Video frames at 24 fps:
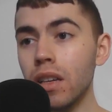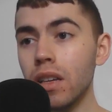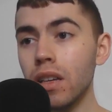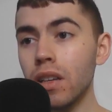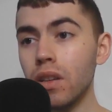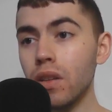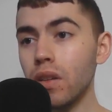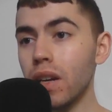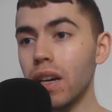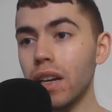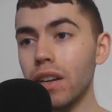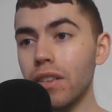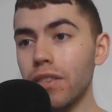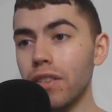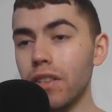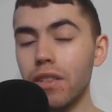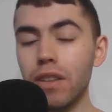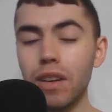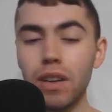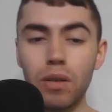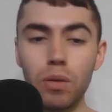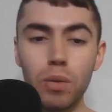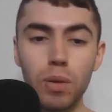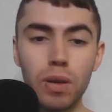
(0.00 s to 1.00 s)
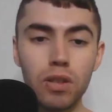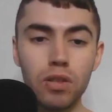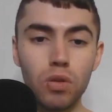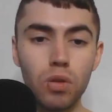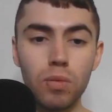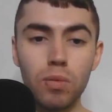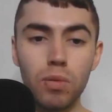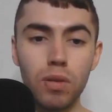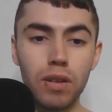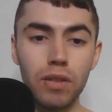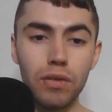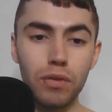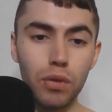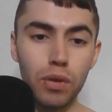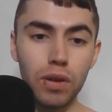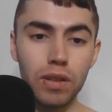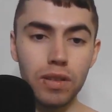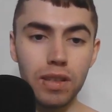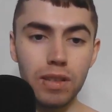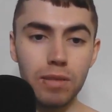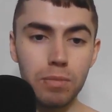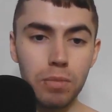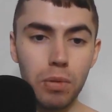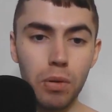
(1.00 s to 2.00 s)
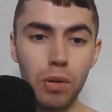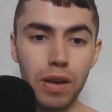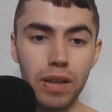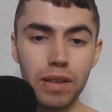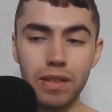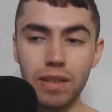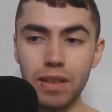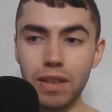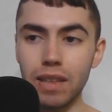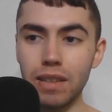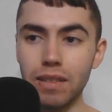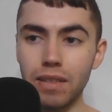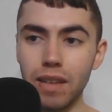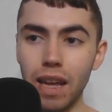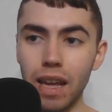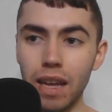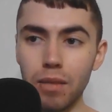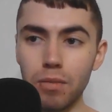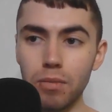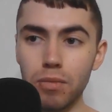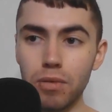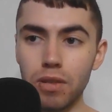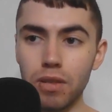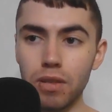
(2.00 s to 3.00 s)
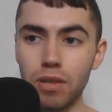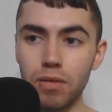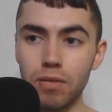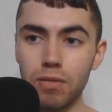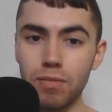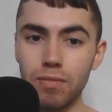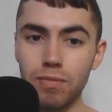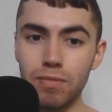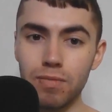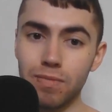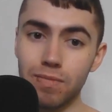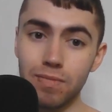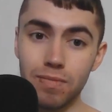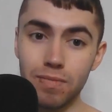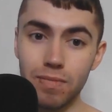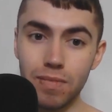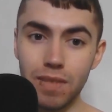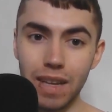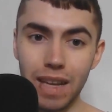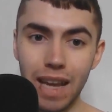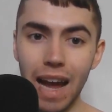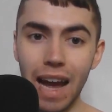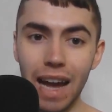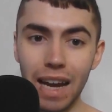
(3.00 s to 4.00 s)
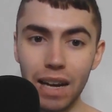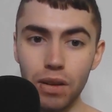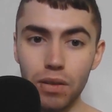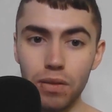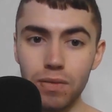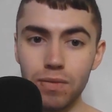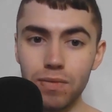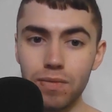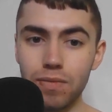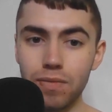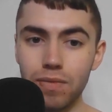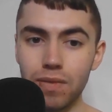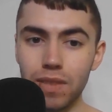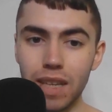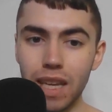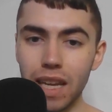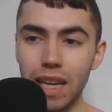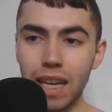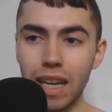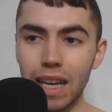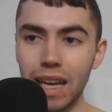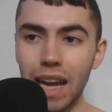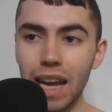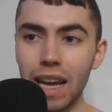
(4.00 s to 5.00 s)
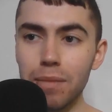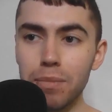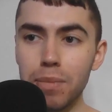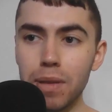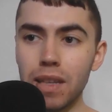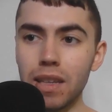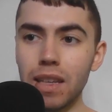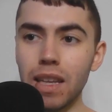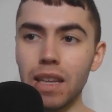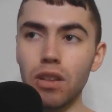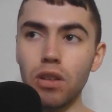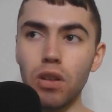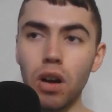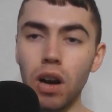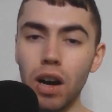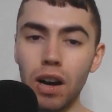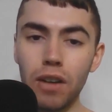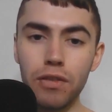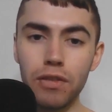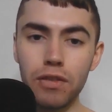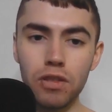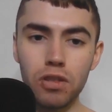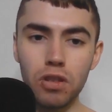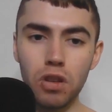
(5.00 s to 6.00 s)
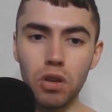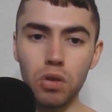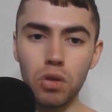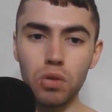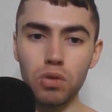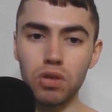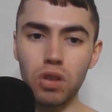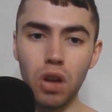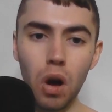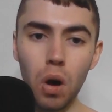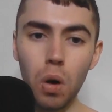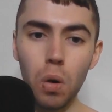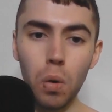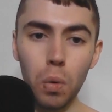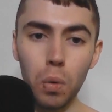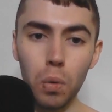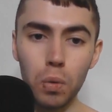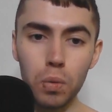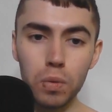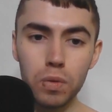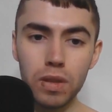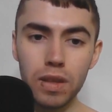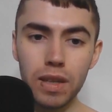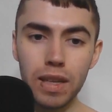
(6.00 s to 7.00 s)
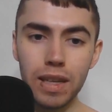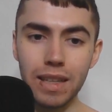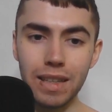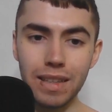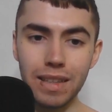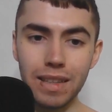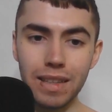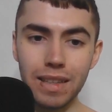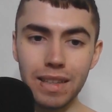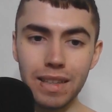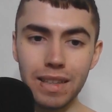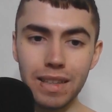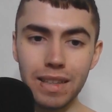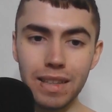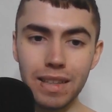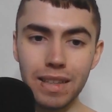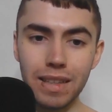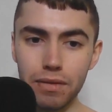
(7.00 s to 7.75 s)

you gotta figure out a way to score more than 14 points in these games. You gotta. It can't happen that your offense goes cold in the second half.